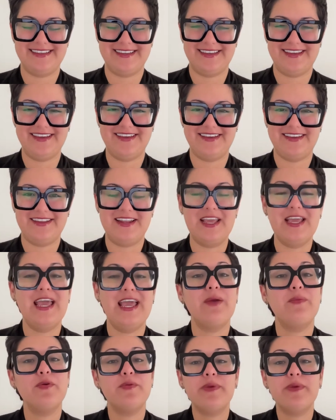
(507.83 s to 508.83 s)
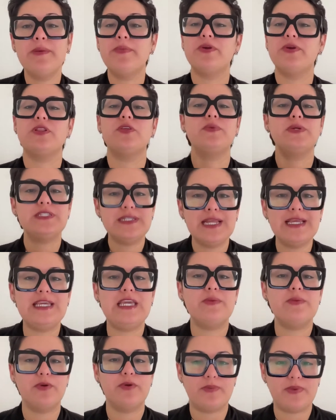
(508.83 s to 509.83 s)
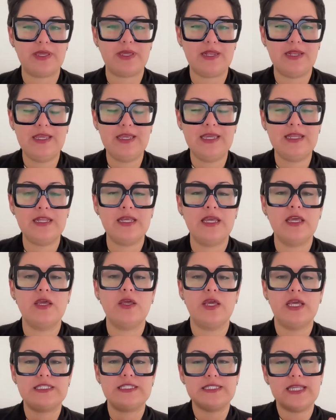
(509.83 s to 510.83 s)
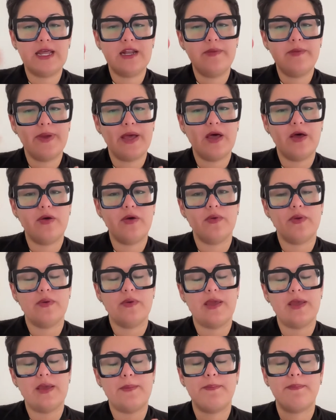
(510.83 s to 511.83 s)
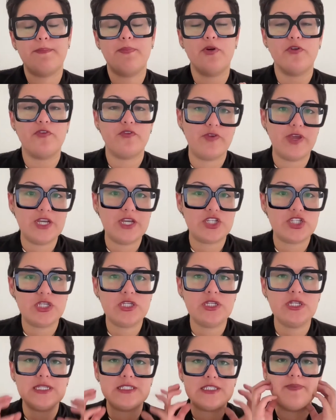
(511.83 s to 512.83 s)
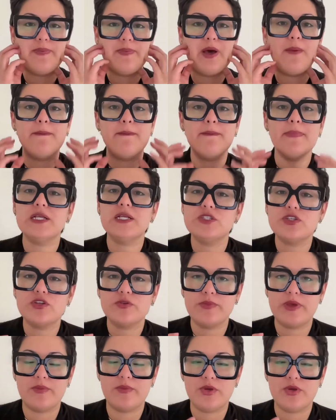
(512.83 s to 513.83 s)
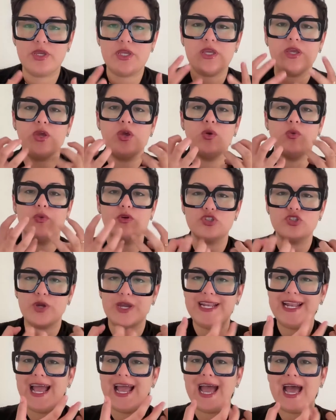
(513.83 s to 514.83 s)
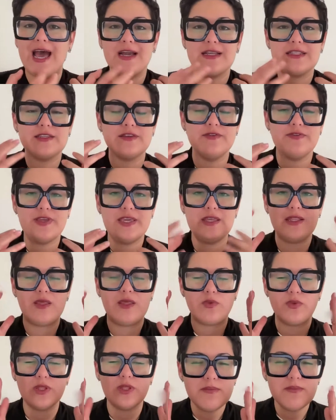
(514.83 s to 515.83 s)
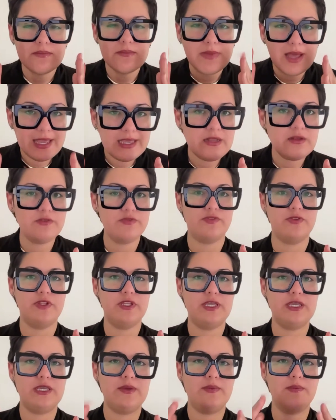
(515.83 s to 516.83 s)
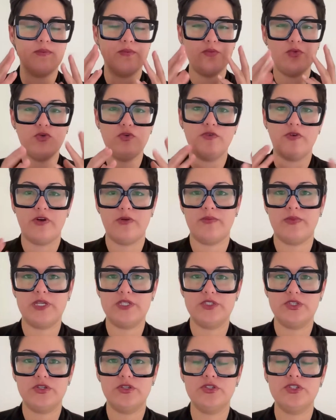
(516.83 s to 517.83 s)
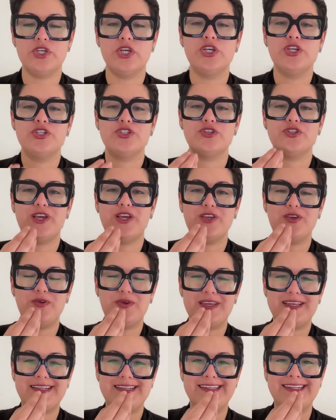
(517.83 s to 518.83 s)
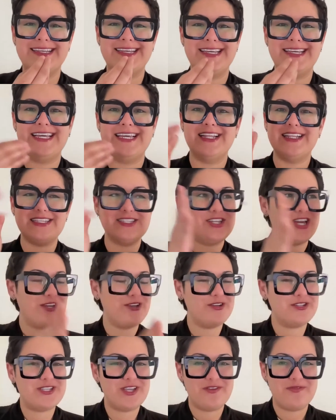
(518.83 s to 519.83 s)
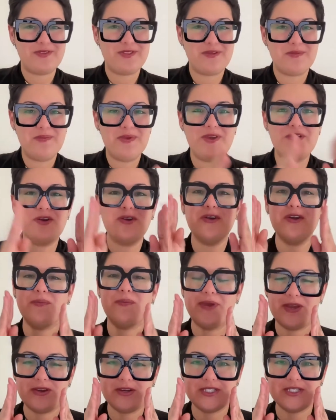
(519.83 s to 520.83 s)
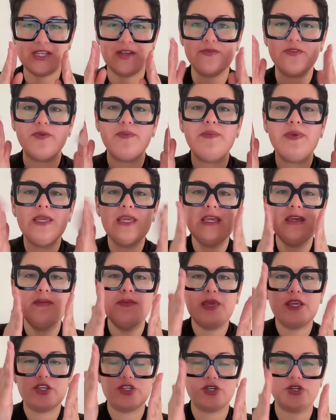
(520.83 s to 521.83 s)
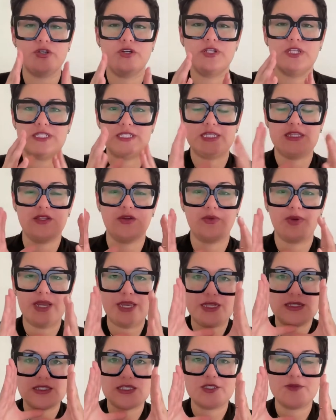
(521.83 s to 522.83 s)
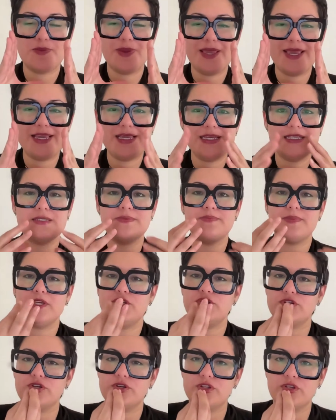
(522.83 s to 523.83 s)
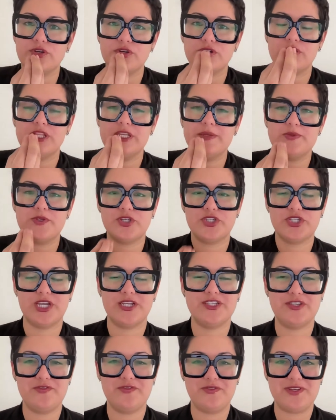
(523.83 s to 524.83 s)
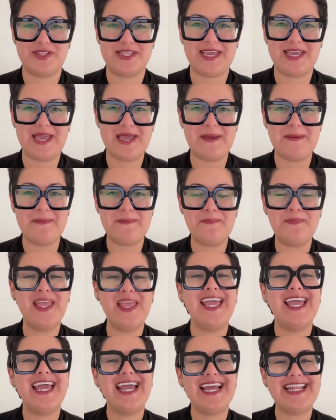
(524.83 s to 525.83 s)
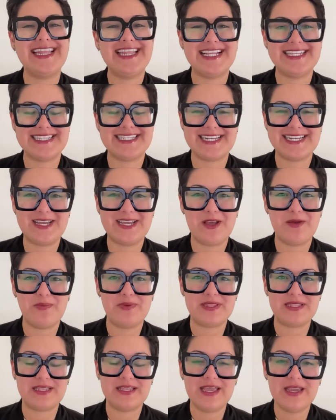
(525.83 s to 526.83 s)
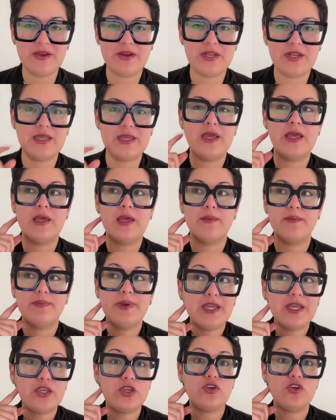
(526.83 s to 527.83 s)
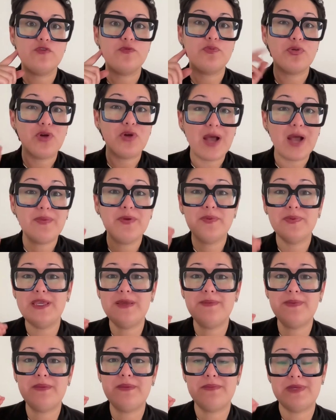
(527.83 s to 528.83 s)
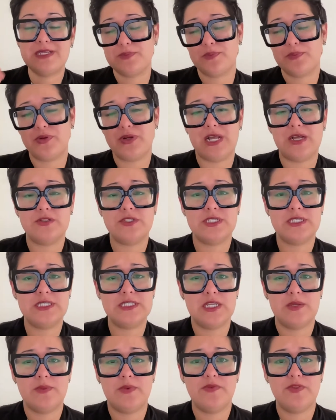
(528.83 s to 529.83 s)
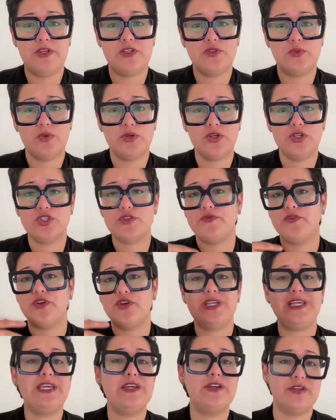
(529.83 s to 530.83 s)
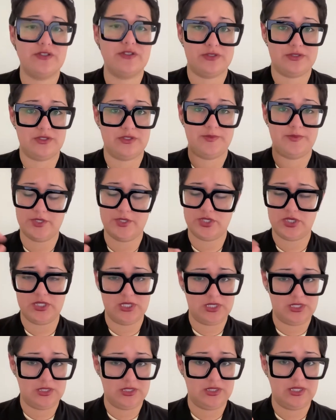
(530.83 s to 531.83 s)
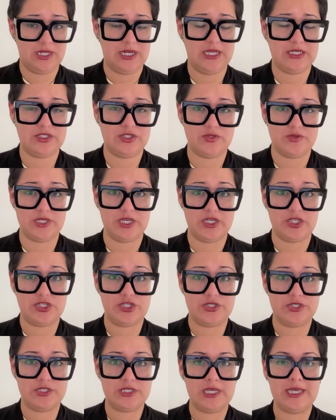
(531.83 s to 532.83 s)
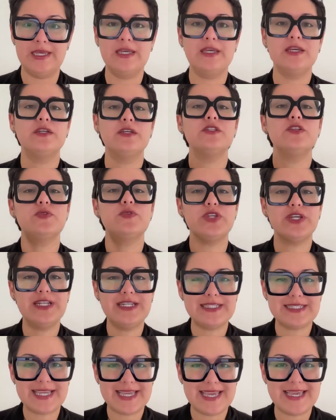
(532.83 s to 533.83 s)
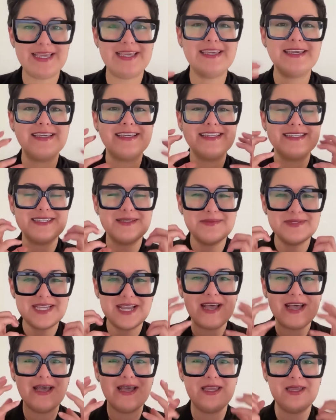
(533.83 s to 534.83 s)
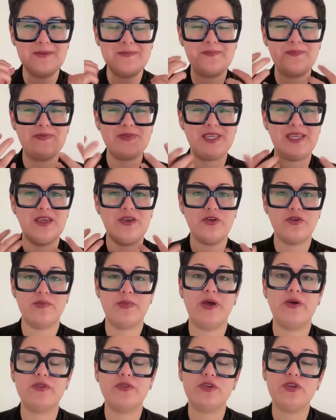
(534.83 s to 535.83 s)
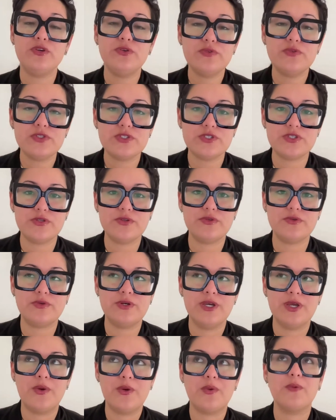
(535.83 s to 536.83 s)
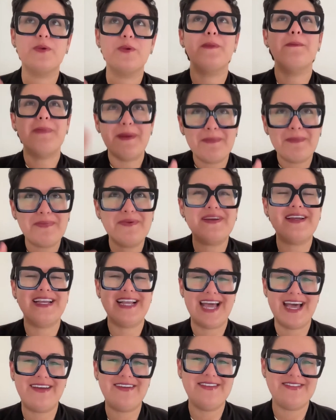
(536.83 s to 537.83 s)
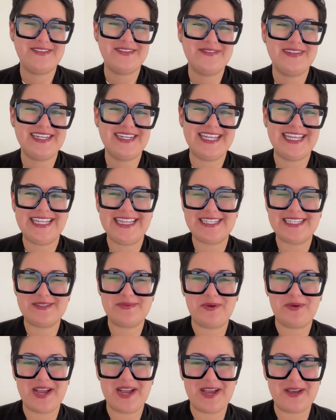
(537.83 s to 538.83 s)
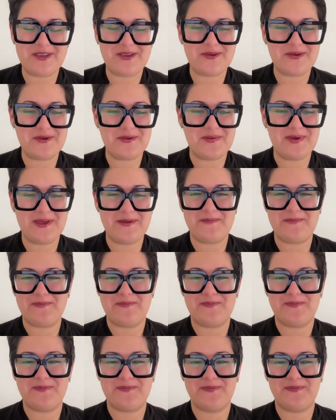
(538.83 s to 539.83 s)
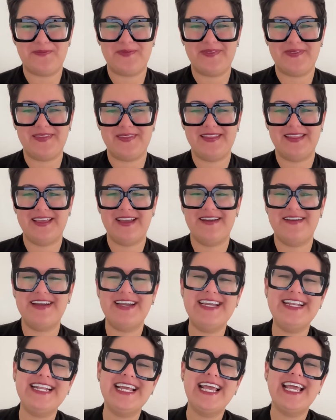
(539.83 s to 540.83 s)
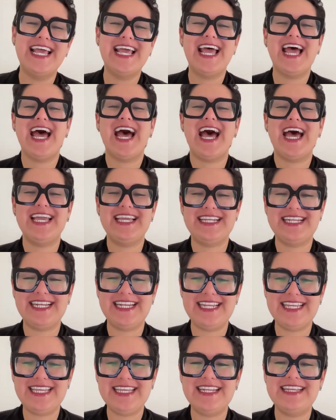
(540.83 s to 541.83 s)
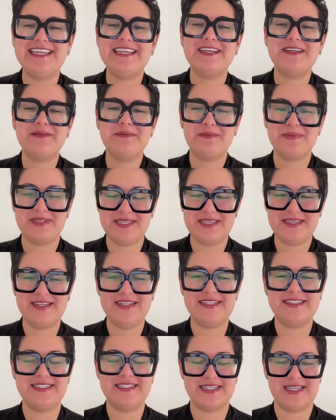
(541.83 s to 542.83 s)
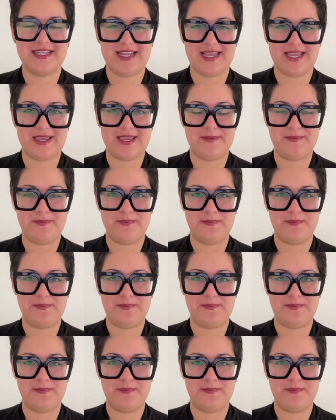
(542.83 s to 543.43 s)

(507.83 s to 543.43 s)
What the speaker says: Okay. And remember, the reason I keep repeating it, it's not about perfection, it's about muscle memory. We're trying to activate, like really mindfully move our muscles so that you can check yourself in the mirror, compare yourself to me, make sure it's in the right space, make sure their lips are touching for the M, and that's going to help with clarity. But you've probably been mispronouncing some of these words for years, especially the next 2 sections. So it's going to take some time to get your mouth used to remembering how to do it in this more accurate way. All right. I need it completed today.